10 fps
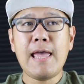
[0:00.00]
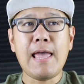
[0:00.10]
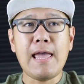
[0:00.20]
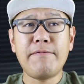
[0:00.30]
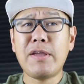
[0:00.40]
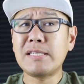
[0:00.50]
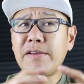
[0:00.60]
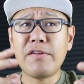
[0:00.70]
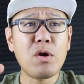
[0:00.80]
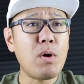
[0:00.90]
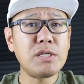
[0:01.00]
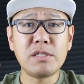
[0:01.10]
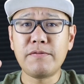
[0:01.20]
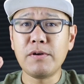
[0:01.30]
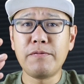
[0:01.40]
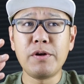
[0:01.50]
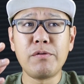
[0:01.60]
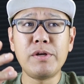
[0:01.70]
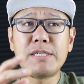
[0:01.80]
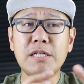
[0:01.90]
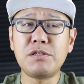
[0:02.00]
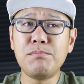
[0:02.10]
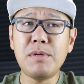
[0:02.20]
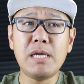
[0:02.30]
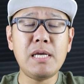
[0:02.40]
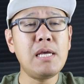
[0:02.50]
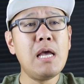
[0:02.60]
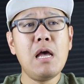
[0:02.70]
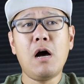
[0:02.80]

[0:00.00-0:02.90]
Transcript: And if you guys have any questions, feel free to reach out to me.